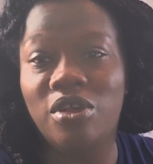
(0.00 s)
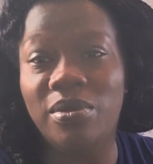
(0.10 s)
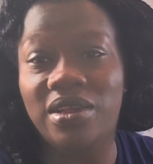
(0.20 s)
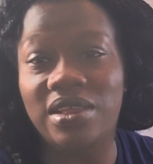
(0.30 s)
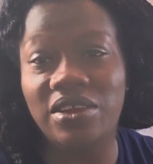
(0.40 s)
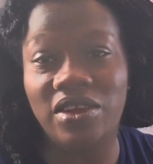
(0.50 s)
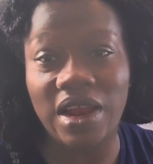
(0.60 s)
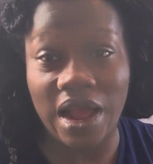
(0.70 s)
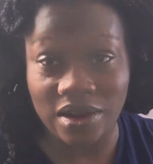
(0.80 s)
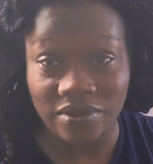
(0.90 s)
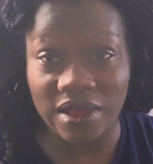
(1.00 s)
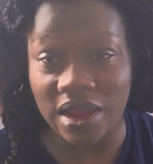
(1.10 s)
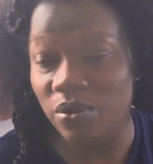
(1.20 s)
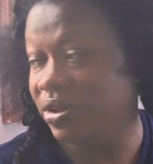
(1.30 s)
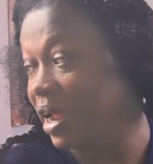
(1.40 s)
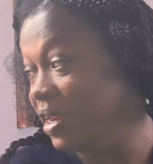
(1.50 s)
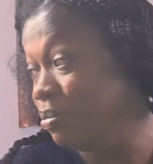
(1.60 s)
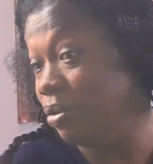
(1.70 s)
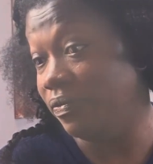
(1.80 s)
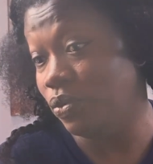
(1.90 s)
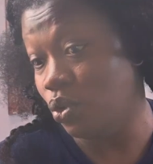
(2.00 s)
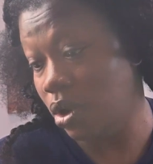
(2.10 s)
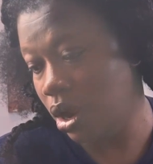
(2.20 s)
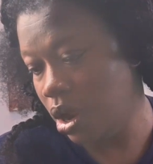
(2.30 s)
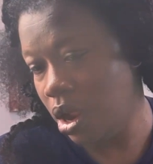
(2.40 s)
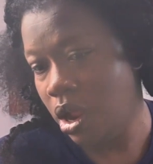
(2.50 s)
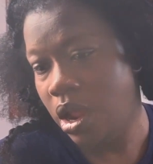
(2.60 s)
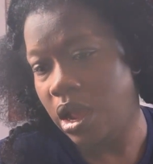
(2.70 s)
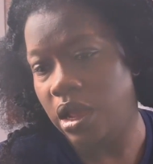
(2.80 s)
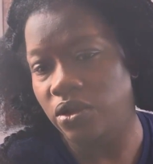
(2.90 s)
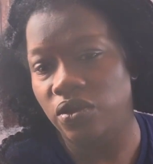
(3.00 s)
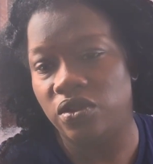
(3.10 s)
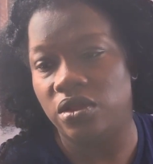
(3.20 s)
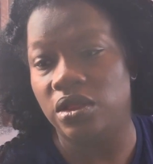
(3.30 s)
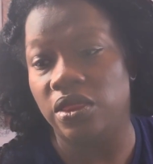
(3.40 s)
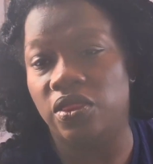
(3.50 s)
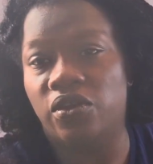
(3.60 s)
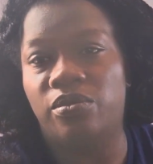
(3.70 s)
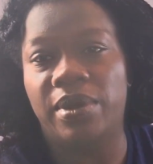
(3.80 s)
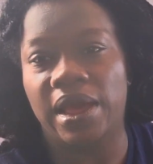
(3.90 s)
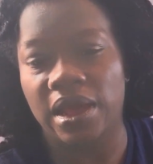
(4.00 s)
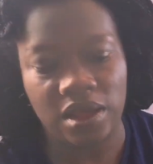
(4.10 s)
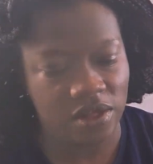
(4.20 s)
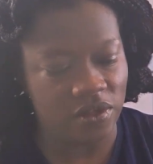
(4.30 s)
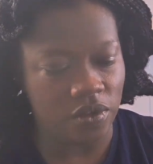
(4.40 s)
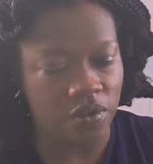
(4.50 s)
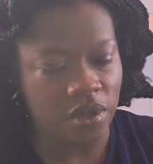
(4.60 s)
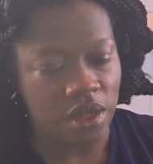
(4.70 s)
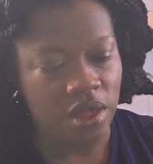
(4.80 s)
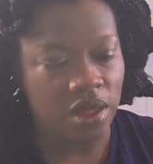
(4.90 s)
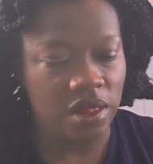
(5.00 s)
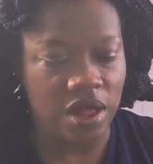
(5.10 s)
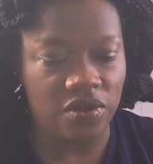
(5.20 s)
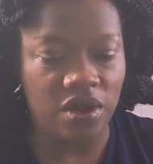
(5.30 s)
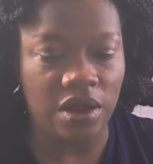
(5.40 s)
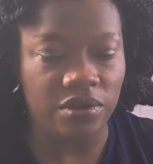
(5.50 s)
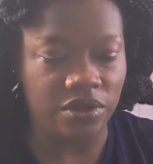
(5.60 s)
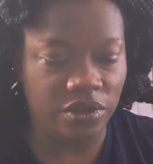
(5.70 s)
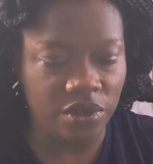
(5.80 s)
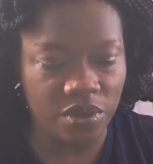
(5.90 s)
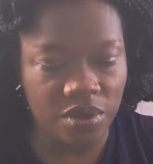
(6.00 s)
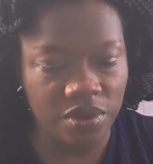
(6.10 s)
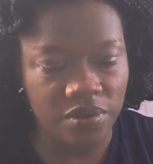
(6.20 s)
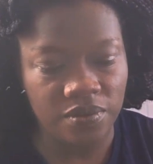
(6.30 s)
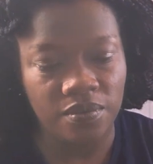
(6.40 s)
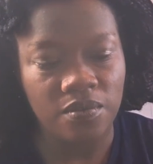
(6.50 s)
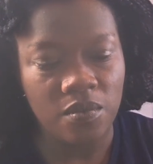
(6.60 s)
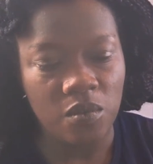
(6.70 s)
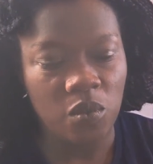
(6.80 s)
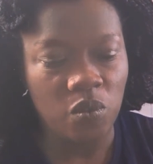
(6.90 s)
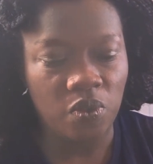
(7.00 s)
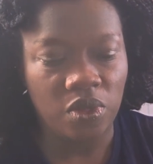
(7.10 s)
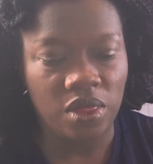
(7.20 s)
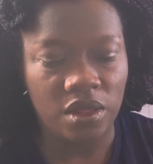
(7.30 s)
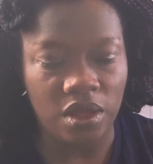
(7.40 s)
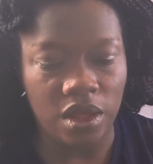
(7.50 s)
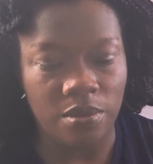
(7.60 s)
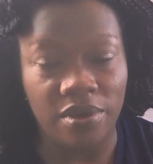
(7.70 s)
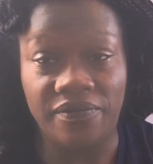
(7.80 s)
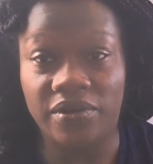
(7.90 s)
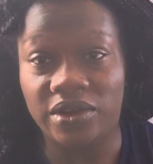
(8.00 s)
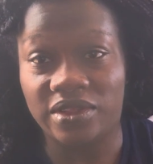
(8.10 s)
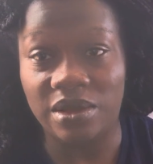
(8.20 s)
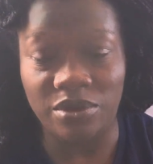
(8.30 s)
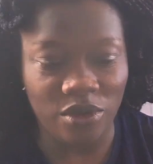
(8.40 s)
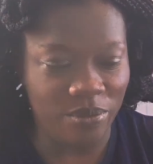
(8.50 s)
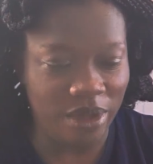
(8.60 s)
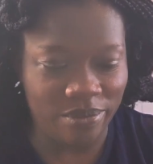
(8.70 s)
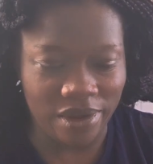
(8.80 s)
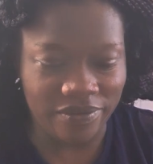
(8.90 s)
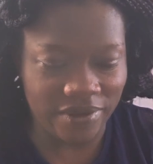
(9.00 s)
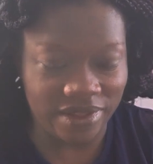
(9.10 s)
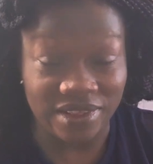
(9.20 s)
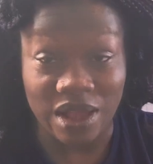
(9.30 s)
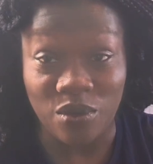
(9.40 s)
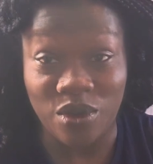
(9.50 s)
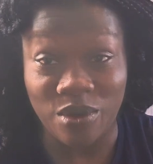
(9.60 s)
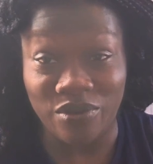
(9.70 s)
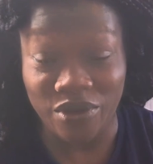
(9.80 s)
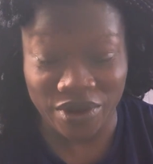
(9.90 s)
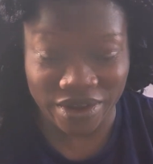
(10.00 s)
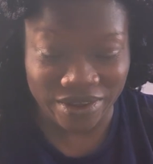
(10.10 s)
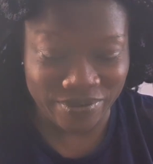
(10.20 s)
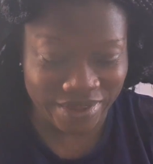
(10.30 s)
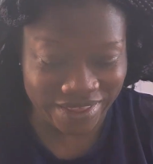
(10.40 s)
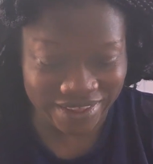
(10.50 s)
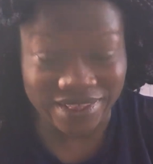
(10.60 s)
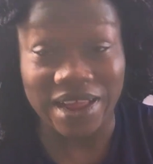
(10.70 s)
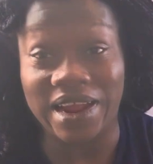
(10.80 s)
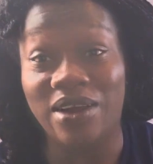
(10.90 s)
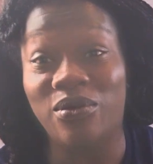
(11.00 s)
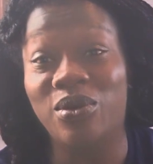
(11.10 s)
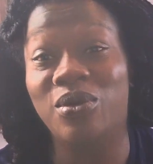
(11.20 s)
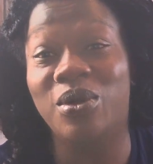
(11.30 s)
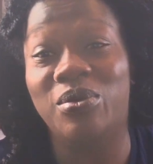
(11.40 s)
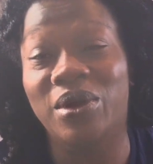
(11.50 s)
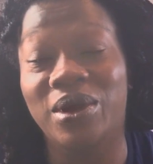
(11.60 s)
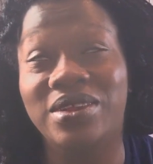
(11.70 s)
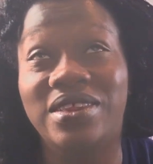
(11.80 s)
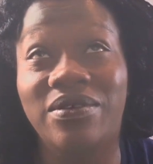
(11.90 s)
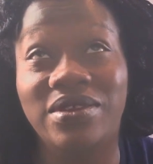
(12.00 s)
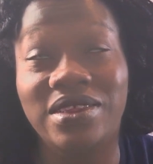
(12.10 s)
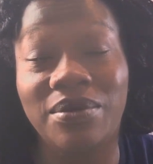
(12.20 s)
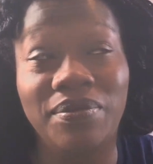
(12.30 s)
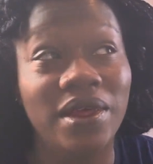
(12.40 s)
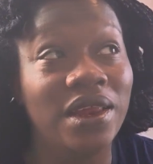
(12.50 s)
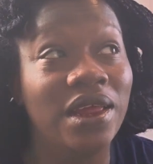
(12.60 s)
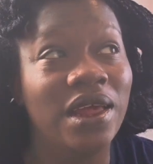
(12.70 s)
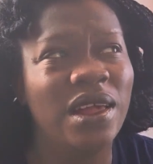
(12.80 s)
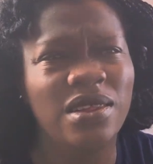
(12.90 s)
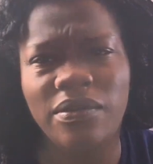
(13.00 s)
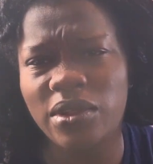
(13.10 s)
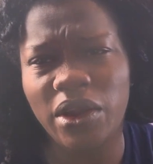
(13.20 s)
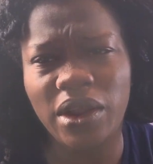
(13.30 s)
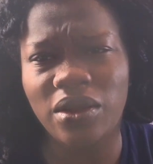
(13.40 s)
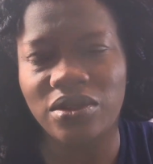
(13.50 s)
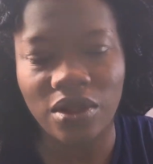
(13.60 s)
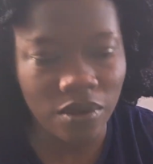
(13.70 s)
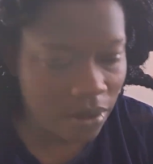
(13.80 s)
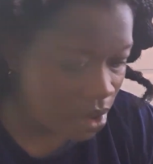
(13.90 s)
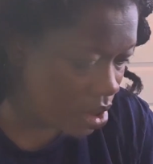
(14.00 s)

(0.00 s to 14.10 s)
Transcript: extension out of there, which I did before. I used the third bag, so that's what I would do. But first, let me go make breakfast because I woke up very early for this. Like I woke up around 7:30 or so.